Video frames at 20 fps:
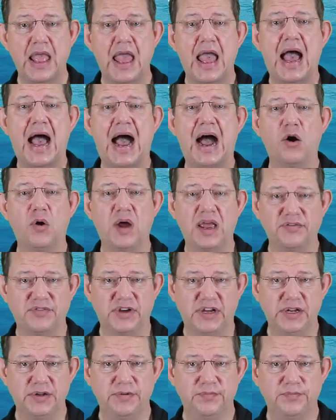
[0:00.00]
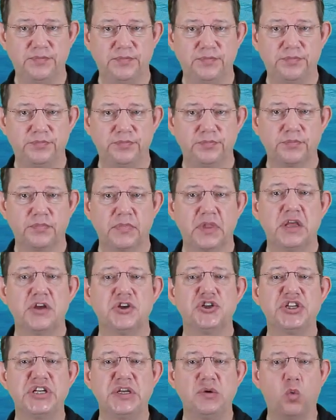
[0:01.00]
However,
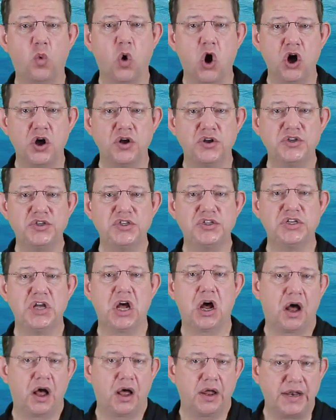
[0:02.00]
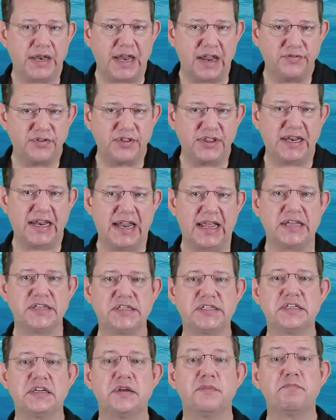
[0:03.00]
she was
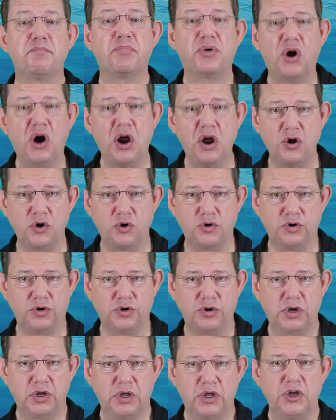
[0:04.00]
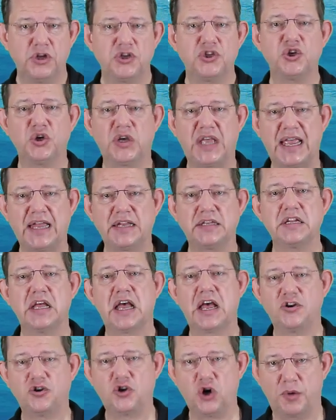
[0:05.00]
nevertheless prone to get
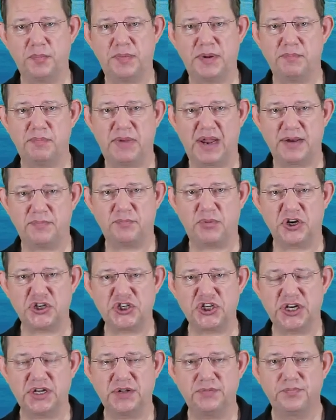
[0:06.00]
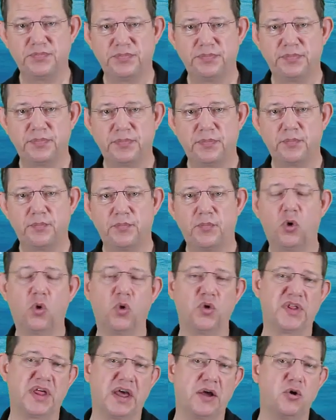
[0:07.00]
a drop in blood pressure,
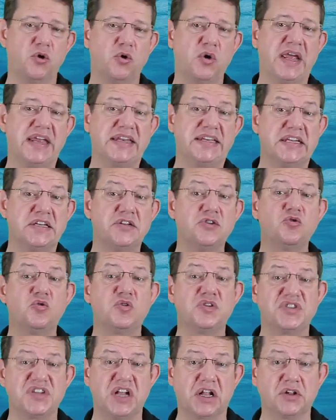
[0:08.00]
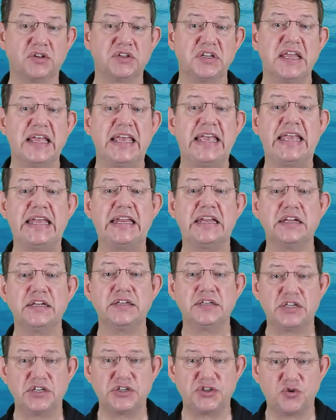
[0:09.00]
although it didn't result in a
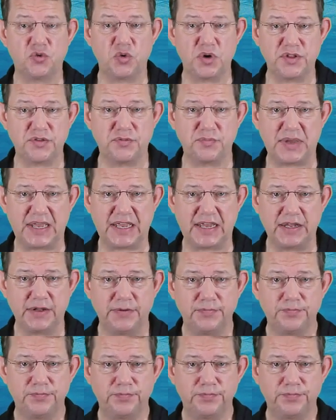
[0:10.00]
dysrhythmia.